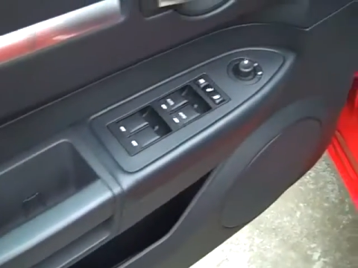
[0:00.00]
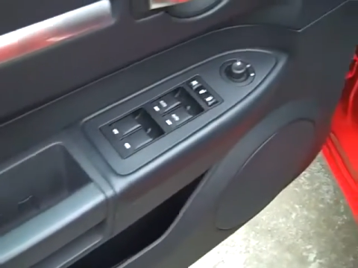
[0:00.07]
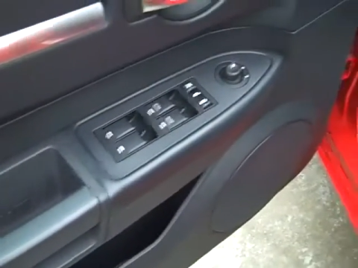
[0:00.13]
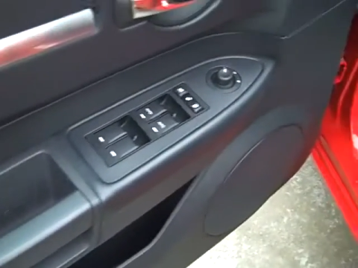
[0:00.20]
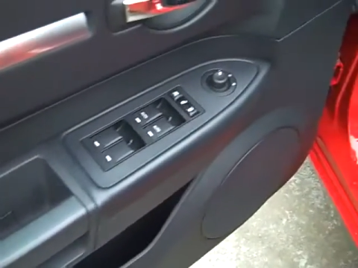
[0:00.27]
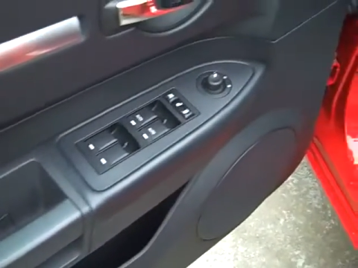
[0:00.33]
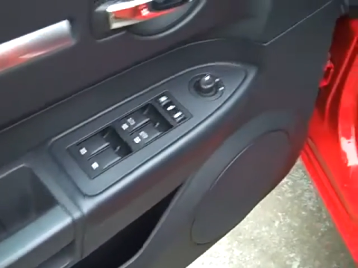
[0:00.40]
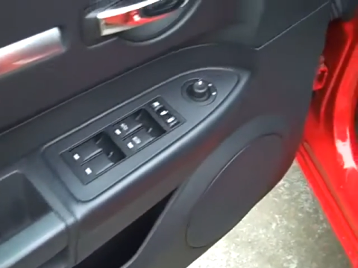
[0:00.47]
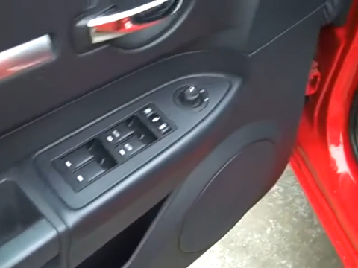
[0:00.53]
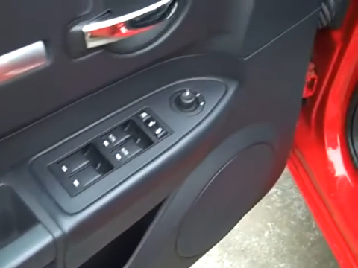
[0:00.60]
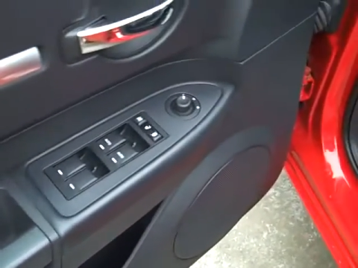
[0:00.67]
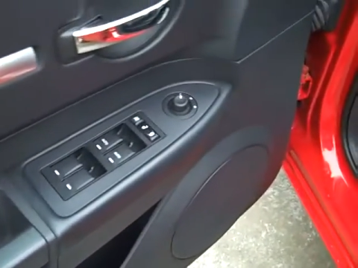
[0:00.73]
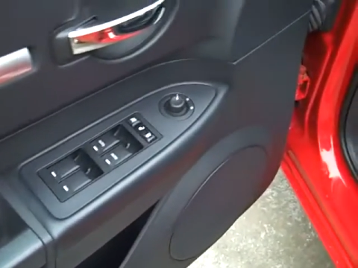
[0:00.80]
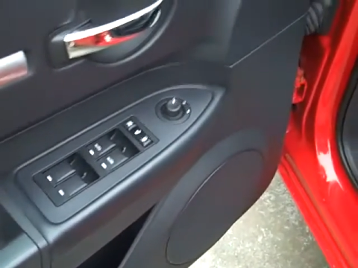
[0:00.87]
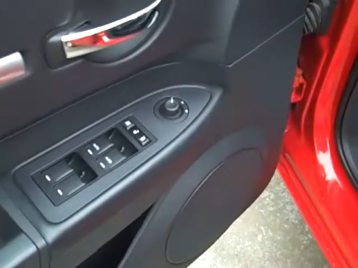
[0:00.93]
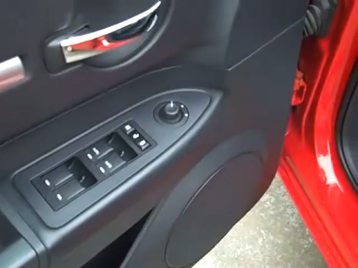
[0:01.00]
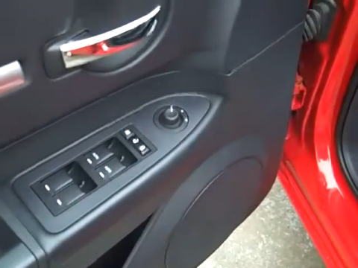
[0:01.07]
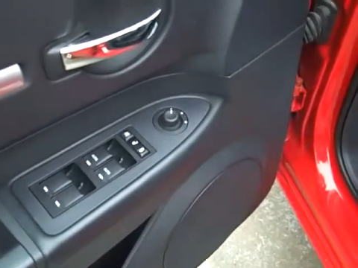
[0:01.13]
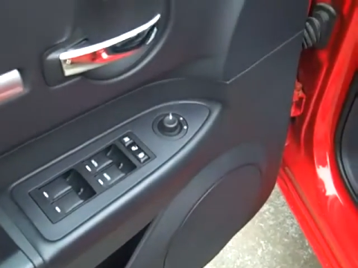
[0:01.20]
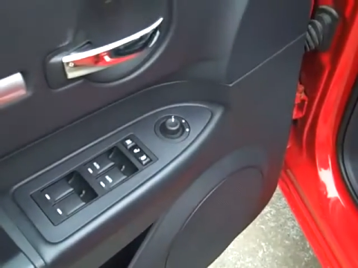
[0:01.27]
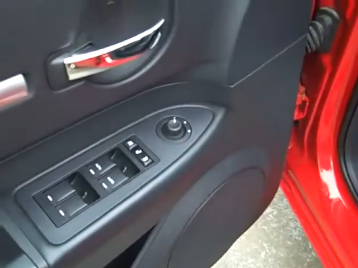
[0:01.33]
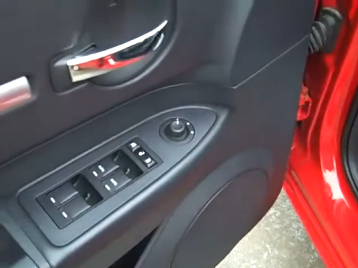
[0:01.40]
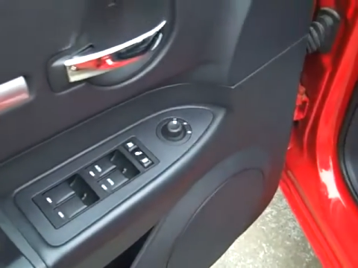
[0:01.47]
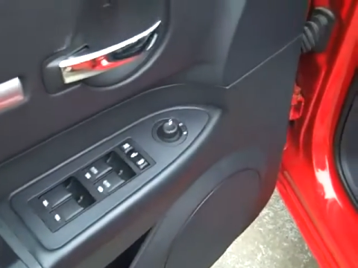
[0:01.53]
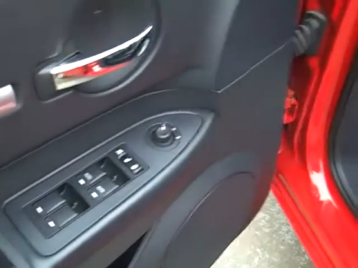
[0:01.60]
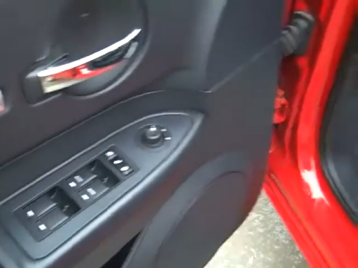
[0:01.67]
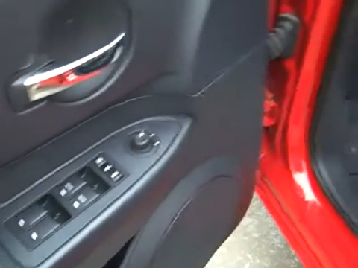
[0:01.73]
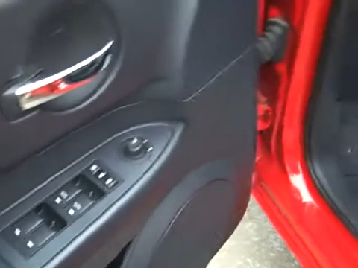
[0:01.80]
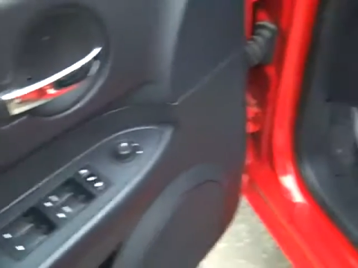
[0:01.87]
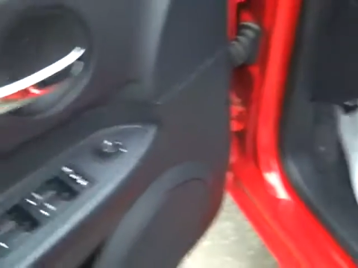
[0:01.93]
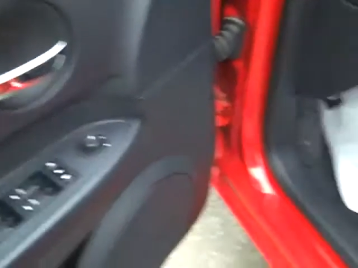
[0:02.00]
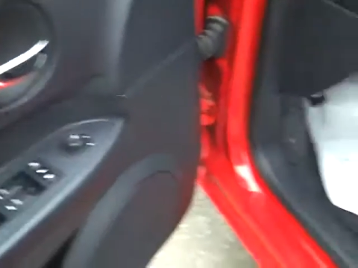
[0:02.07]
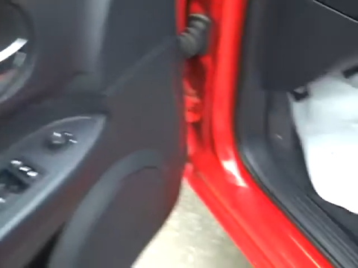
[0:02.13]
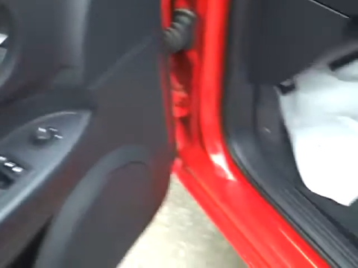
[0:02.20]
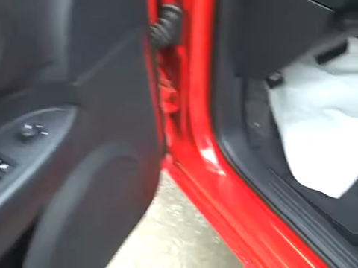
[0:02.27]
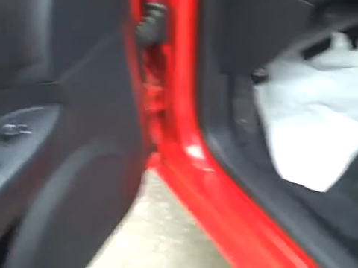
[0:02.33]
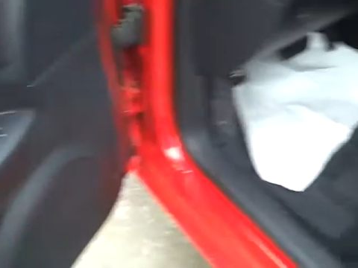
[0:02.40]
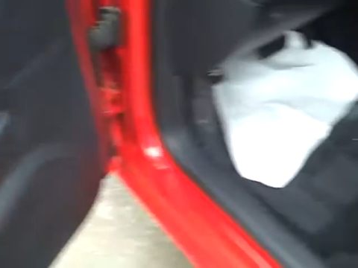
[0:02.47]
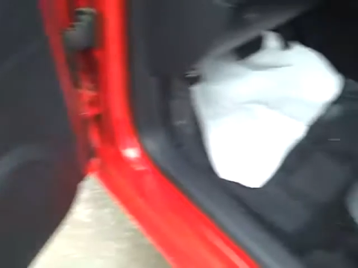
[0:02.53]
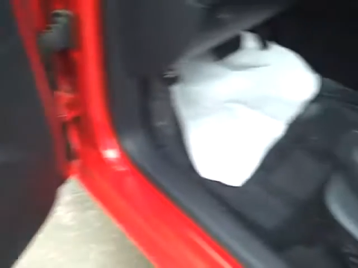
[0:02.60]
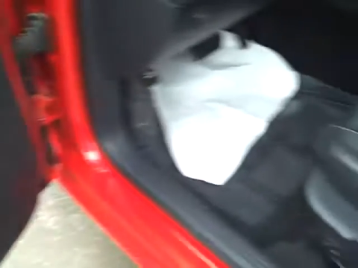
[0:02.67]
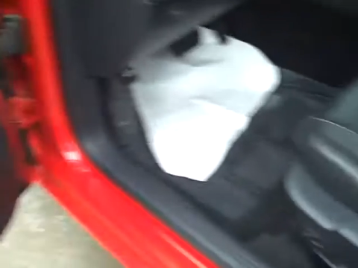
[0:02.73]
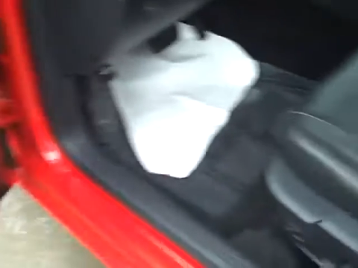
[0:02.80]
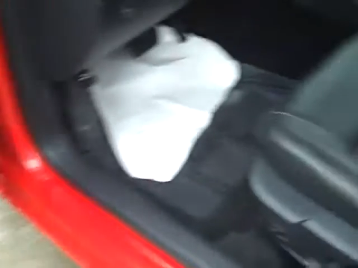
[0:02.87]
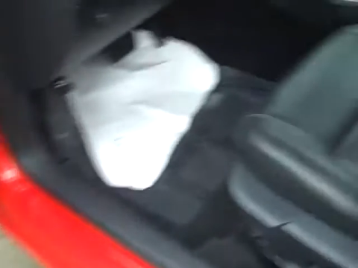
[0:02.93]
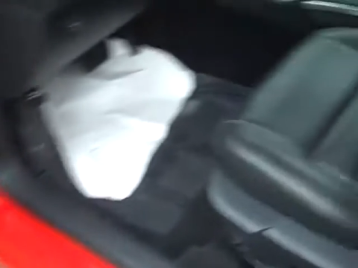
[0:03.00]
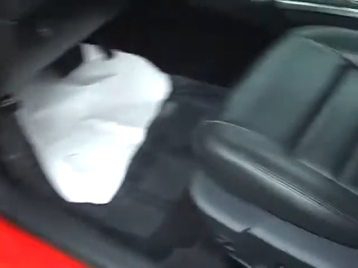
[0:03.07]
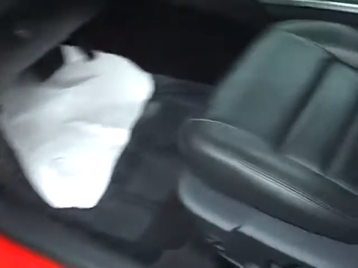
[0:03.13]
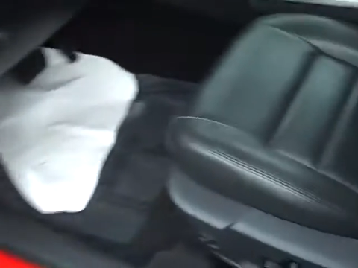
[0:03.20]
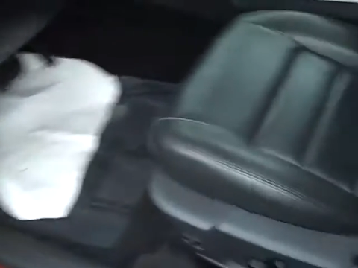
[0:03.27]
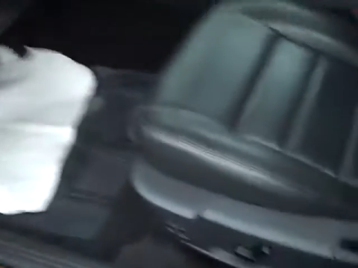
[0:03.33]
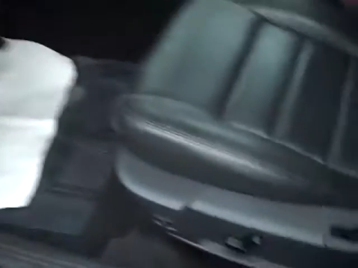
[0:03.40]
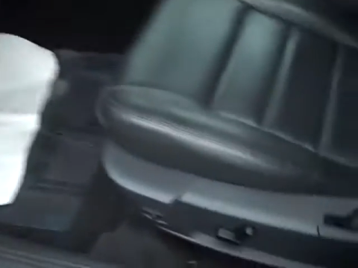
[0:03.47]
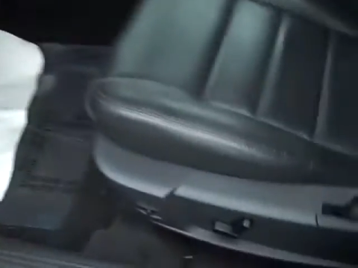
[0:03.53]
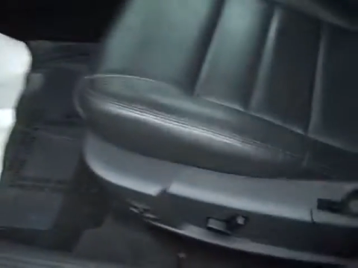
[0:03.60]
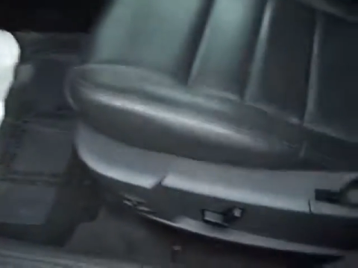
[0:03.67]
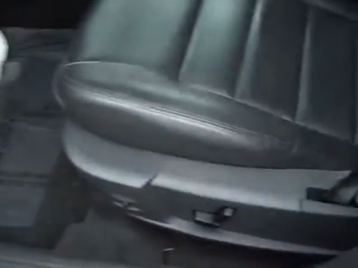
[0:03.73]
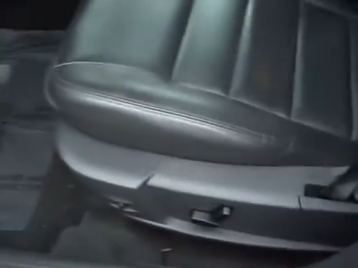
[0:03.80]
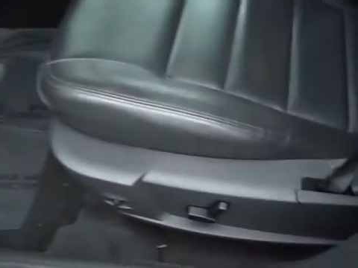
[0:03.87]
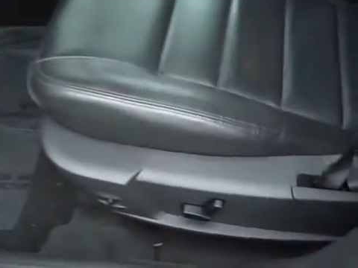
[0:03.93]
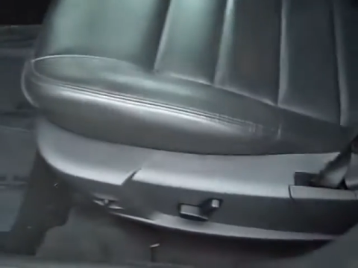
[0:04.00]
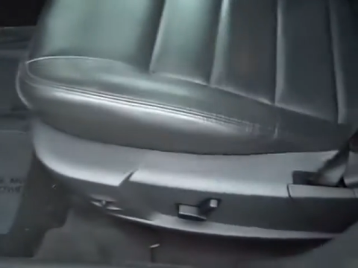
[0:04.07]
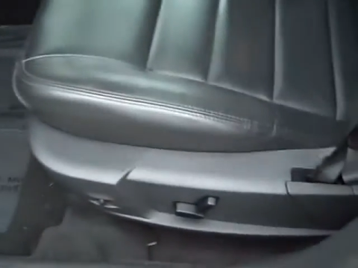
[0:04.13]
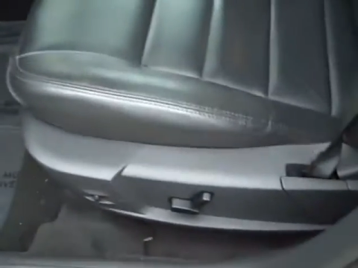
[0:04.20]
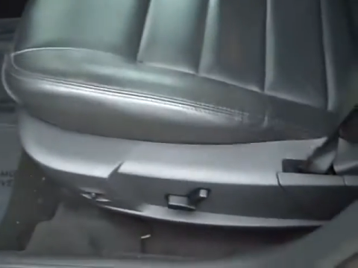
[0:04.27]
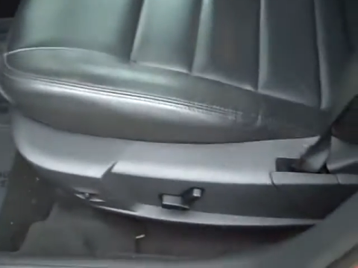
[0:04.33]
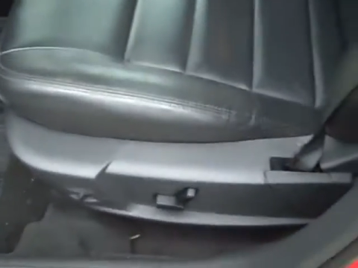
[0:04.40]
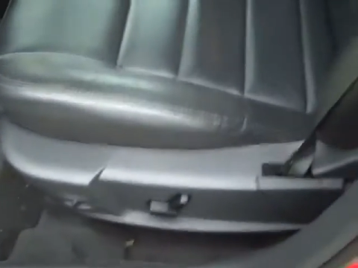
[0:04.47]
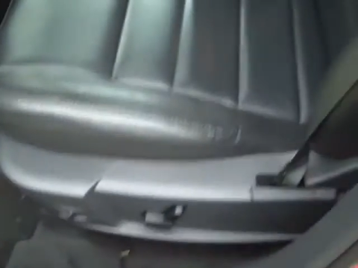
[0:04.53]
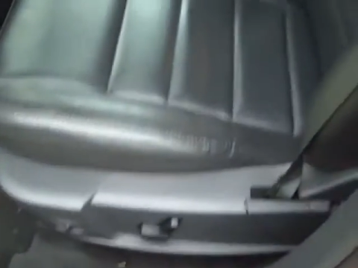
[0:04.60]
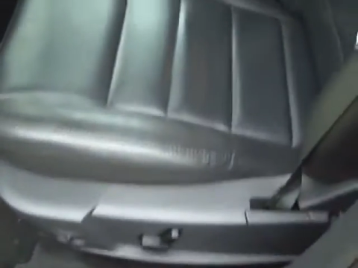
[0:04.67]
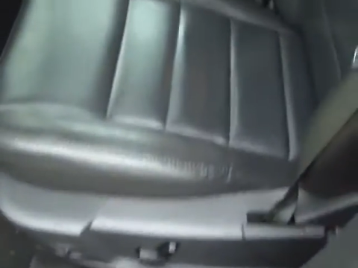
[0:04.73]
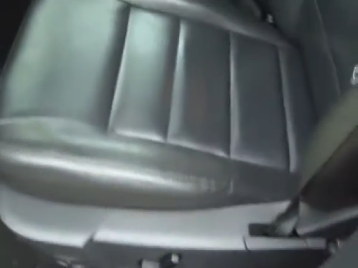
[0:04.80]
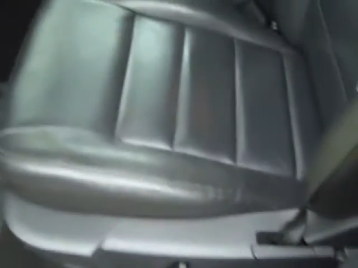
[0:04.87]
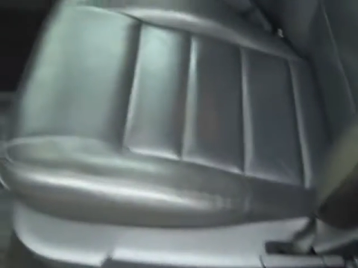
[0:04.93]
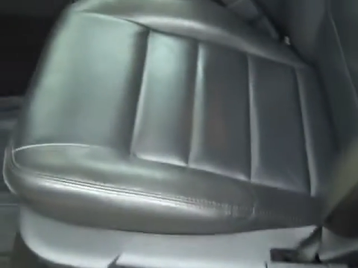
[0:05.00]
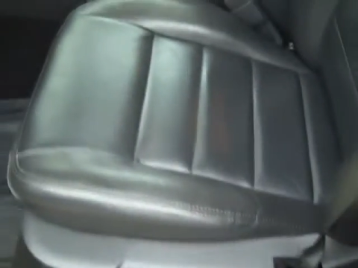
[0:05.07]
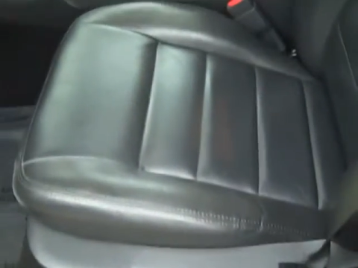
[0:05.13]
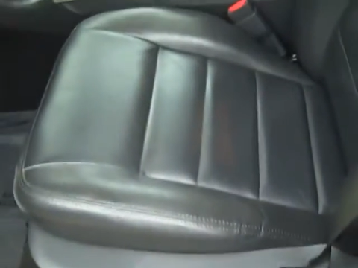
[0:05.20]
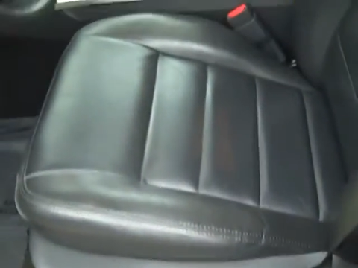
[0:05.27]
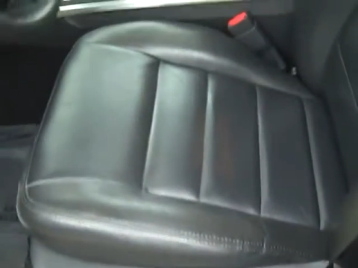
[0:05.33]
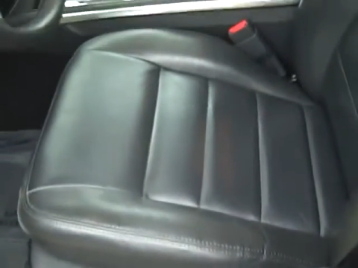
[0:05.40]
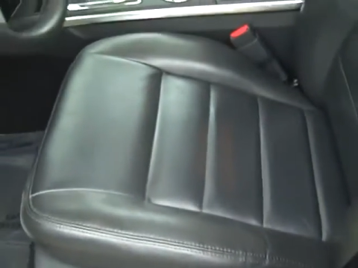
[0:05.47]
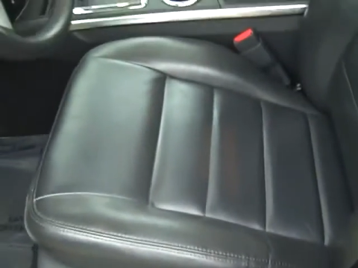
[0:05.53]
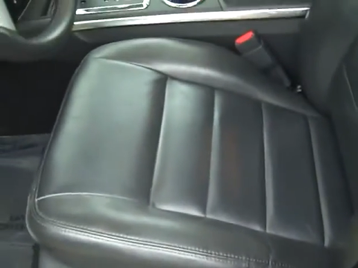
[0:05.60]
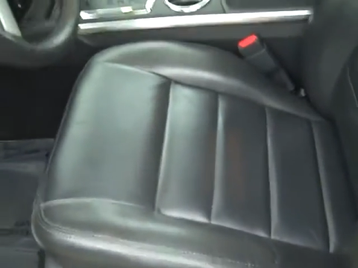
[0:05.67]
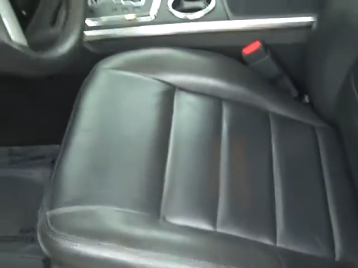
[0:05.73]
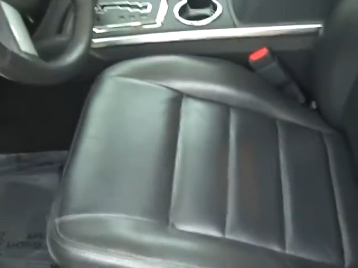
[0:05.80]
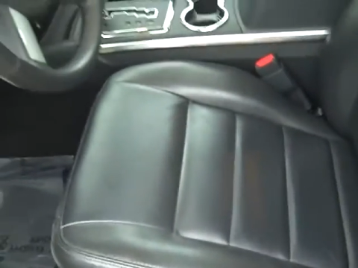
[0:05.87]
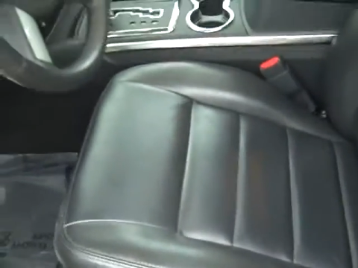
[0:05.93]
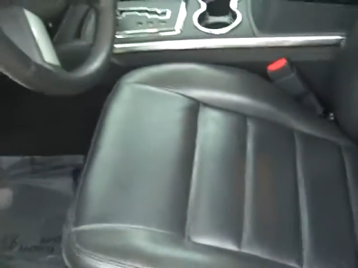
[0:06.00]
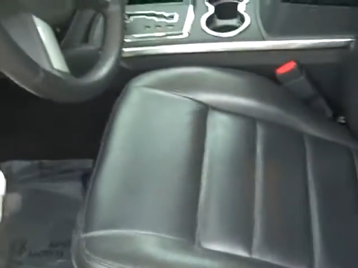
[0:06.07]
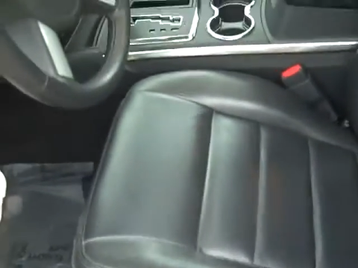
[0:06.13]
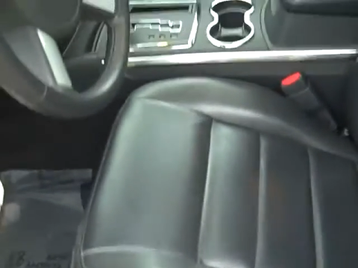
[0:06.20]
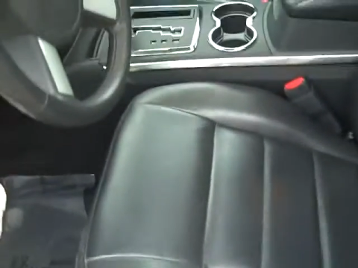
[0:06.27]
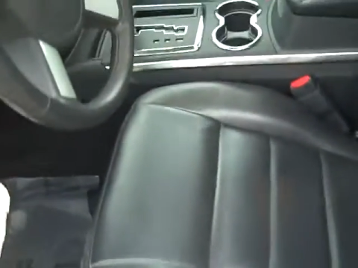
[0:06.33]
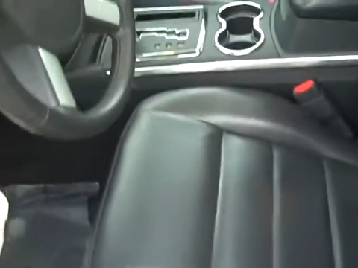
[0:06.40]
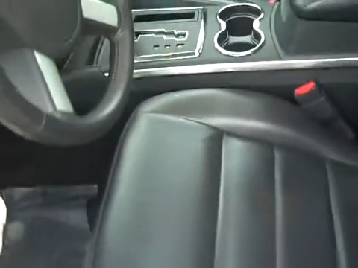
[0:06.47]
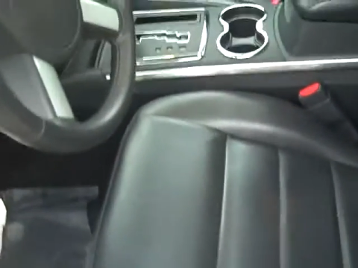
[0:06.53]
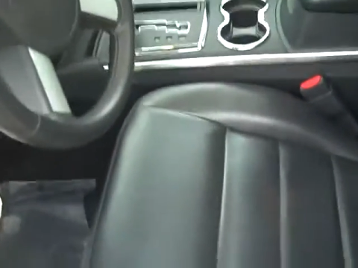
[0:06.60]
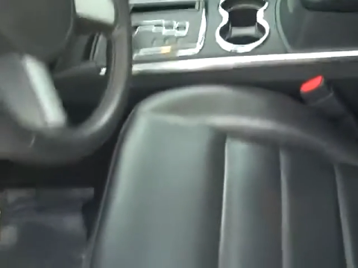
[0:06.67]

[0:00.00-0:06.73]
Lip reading: (no speaker visible)